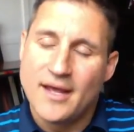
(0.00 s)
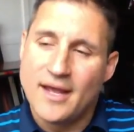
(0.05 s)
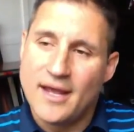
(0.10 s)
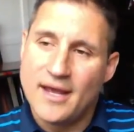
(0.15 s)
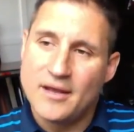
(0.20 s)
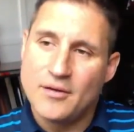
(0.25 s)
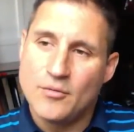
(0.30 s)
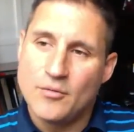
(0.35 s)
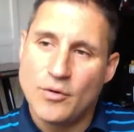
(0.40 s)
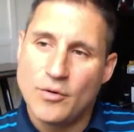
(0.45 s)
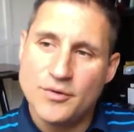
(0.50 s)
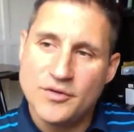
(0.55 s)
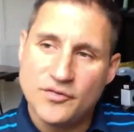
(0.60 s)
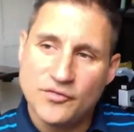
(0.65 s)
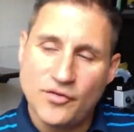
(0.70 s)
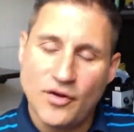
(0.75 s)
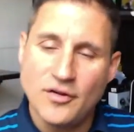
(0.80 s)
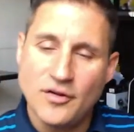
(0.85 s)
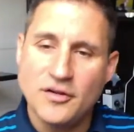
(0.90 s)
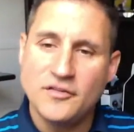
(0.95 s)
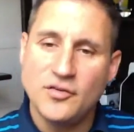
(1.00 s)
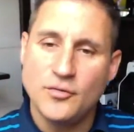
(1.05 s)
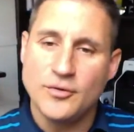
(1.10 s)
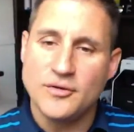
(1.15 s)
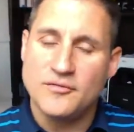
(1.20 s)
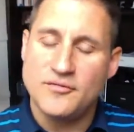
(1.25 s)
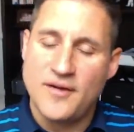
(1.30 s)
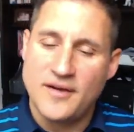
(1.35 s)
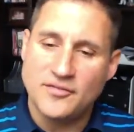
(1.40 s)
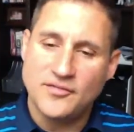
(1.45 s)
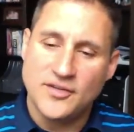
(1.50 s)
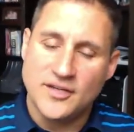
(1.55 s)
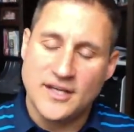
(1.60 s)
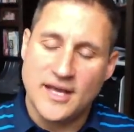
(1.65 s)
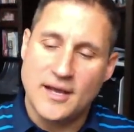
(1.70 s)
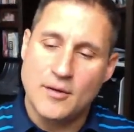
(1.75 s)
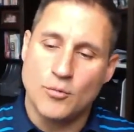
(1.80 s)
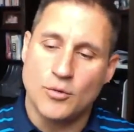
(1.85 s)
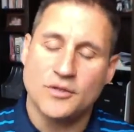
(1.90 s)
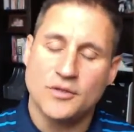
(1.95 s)
And when we started to
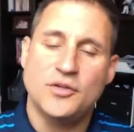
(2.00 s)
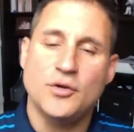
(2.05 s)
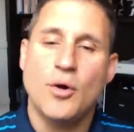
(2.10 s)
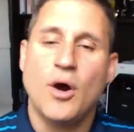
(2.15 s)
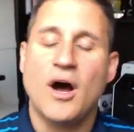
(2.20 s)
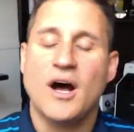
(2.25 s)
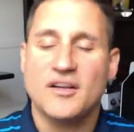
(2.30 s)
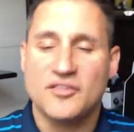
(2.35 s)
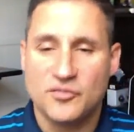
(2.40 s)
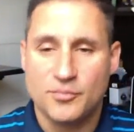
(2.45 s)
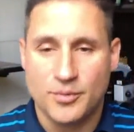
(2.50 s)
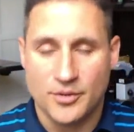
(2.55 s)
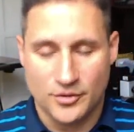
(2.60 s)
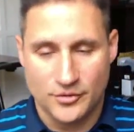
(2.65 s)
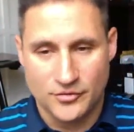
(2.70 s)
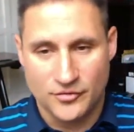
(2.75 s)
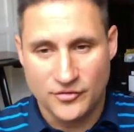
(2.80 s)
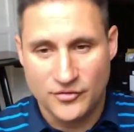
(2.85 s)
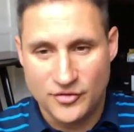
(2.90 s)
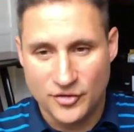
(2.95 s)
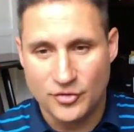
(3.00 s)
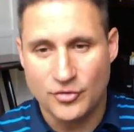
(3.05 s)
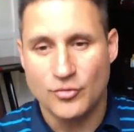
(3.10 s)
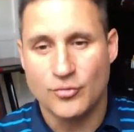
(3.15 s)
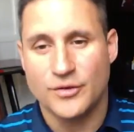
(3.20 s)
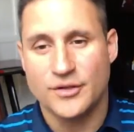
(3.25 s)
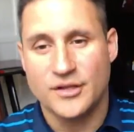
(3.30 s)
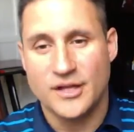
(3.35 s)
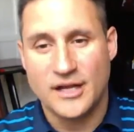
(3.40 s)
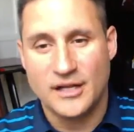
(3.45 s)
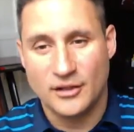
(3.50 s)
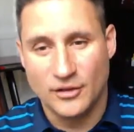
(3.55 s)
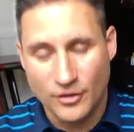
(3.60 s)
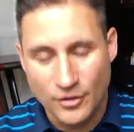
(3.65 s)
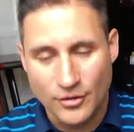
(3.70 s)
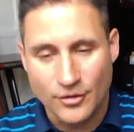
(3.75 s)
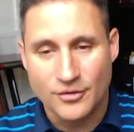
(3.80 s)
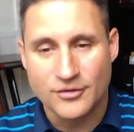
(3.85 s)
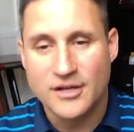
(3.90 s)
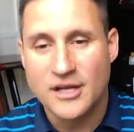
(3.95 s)
investigate what do hospitals do when they
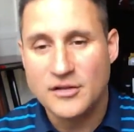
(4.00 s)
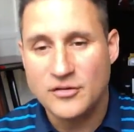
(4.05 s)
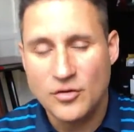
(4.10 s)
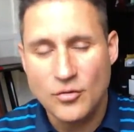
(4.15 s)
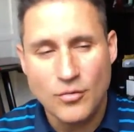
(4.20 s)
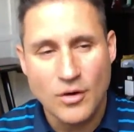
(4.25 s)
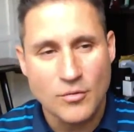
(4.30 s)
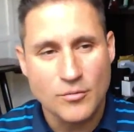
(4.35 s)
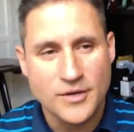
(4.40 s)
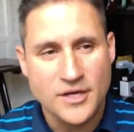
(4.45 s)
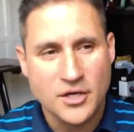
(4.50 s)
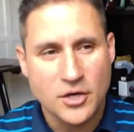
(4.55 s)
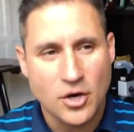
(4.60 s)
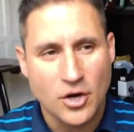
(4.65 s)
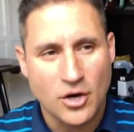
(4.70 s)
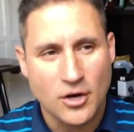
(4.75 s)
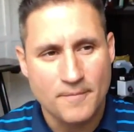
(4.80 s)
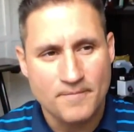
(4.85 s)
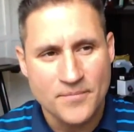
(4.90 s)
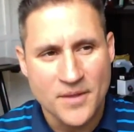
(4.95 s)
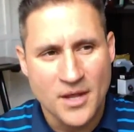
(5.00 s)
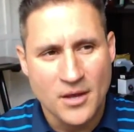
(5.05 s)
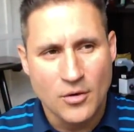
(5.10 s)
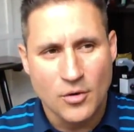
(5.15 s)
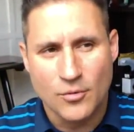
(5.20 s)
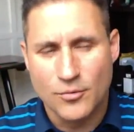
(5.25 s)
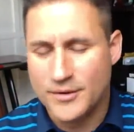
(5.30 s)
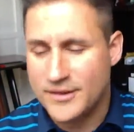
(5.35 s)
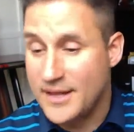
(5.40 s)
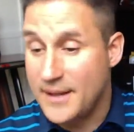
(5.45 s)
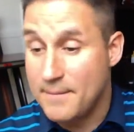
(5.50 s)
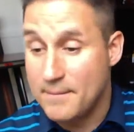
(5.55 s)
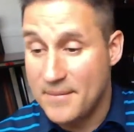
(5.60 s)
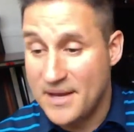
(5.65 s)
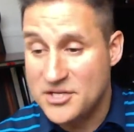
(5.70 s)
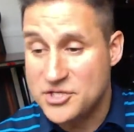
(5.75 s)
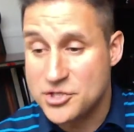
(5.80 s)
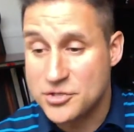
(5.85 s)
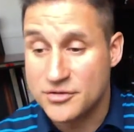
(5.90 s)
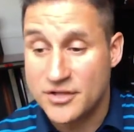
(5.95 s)
learn, they do what we call, or when they
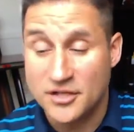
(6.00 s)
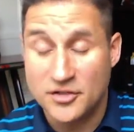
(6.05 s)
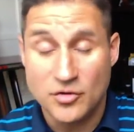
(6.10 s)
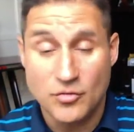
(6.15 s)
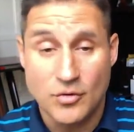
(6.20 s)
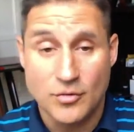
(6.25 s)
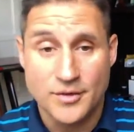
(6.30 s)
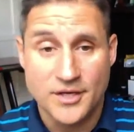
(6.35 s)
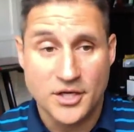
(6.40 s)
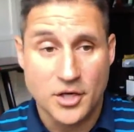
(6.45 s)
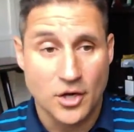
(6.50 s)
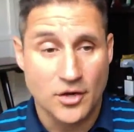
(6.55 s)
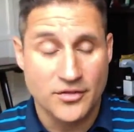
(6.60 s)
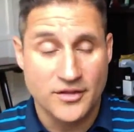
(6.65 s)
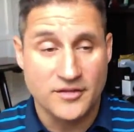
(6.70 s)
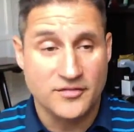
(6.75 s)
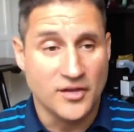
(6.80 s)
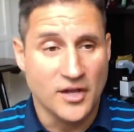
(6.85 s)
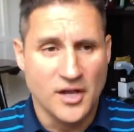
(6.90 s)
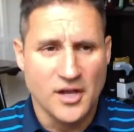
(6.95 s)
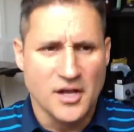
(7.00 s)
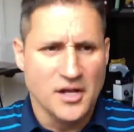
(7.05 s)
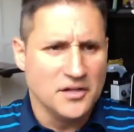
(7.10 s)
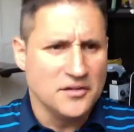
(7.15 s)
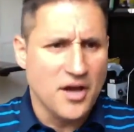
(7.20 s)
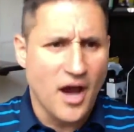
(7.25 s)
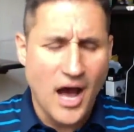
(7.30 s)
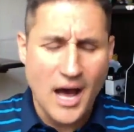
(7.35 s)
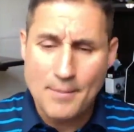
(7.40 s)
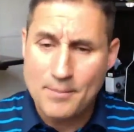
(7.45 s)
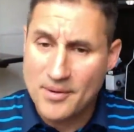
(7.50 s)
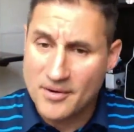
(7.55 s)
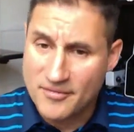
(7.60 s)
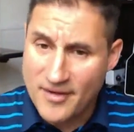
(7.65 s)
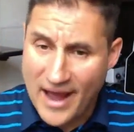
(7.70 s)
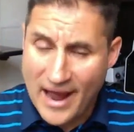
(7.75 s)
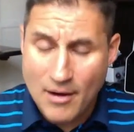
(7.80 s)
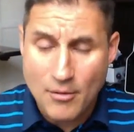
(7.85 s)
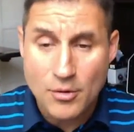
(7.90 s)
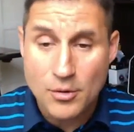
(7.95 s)
measure, they do what we call these top of
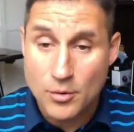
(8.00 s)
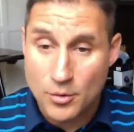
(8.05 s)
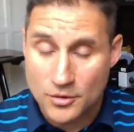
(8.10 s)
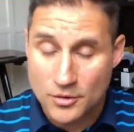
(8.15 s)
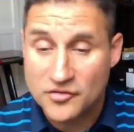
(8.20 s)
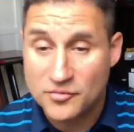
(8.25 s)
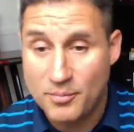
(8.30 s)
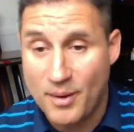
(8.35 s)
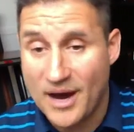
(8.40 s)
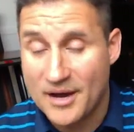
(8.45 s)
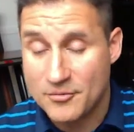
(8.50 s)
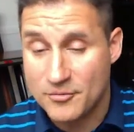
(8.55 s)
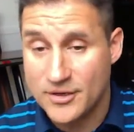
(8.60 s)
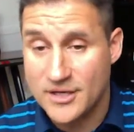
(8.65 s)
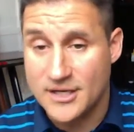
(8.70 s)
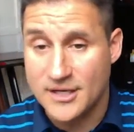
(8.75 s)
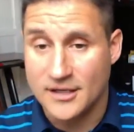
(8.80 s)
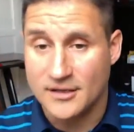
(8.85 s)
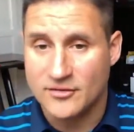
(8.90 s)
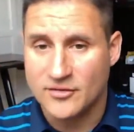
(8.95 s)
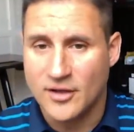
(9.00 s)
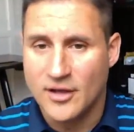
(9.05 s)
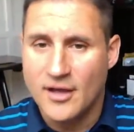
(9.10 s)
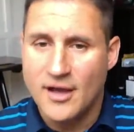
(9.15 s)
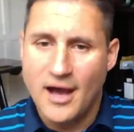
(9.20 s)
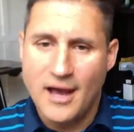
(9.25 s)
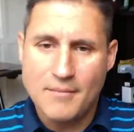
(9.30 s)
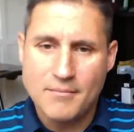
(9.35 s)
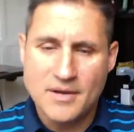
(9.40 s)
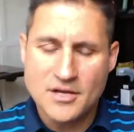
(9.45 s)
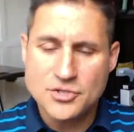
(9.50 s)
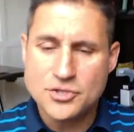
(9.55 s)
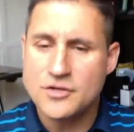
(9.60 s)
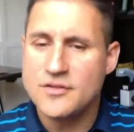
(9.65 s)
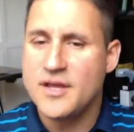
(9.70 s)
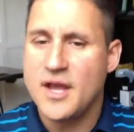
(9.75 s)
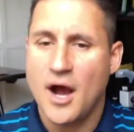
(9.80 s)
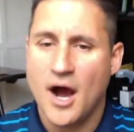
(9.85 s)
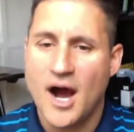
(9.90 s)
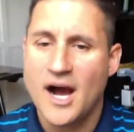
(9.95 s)
hour or spot readings. I measure
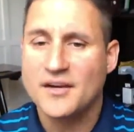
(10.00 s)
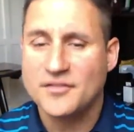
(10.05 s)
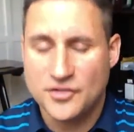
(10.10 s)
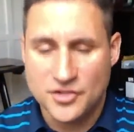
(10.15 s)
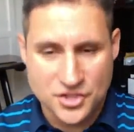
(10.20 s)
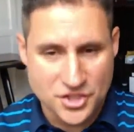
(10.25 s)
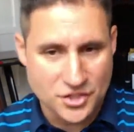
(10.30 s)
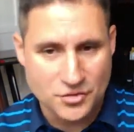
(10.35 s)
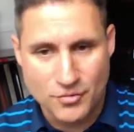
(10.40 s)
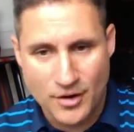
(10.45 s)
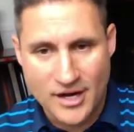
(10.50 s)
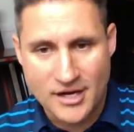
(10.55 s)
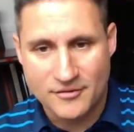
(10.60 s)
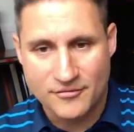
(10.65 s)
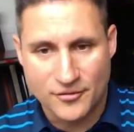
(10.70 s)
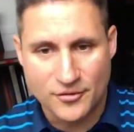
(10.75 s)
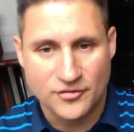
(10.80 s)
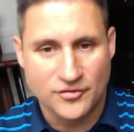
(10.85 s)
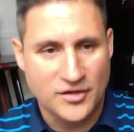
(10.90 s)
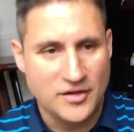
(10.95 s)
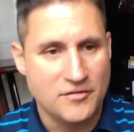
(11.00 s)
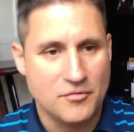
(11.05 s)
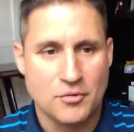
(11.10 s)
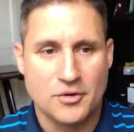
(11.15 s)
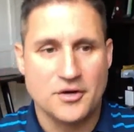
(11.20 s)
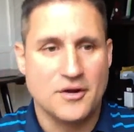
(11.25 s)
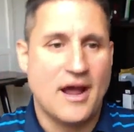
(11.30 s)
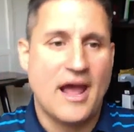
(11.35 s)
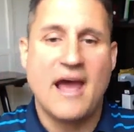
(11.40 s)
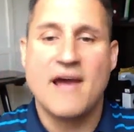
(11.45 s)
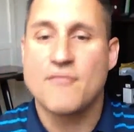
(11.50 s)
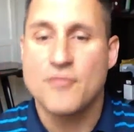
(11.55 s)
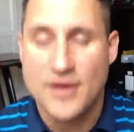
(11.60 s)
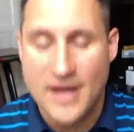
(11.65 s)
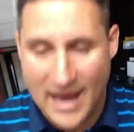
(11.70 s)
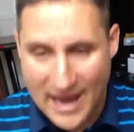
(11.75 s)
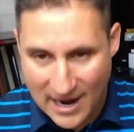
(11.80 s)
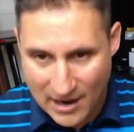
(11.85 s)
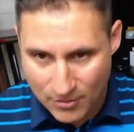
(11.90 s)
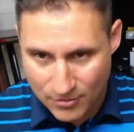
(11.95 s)
the oxygen rate for Stevie Wonder
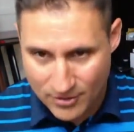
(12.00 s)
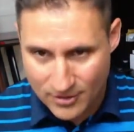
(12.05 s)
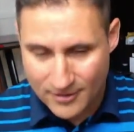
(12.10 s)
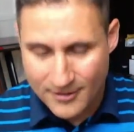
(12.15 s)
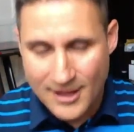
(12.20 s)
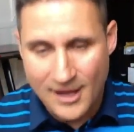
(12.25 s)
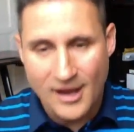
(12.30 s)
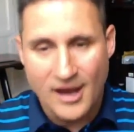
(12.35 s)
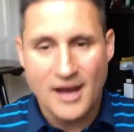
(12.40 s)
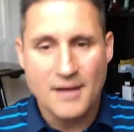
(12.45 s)
every hour.